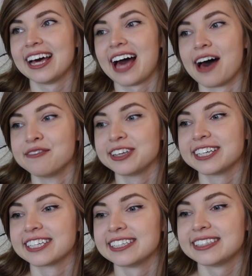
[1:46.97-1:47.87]

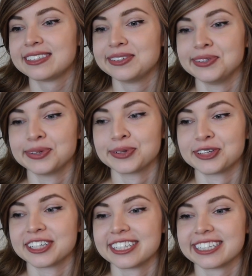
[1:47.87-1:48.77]
having
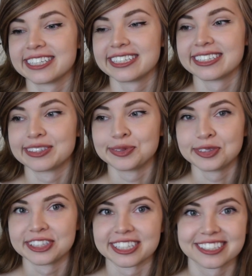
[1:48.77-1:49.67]
to
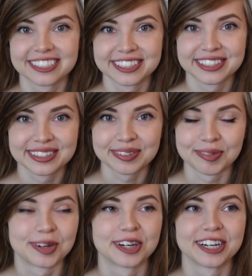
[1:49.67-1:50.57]
do the dishes,
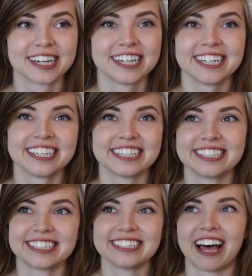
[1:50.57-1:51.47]
or
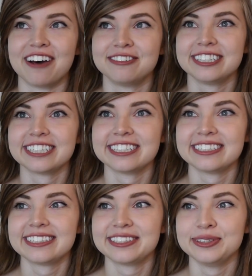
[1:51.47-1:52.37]

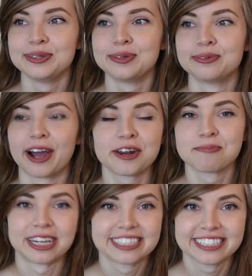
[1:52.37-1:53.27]
having to write a
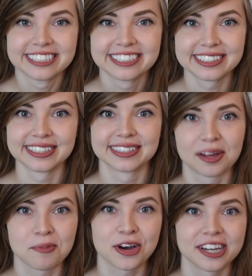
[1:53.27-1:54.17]
message to
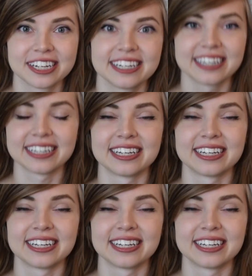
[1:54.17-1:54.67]
someone.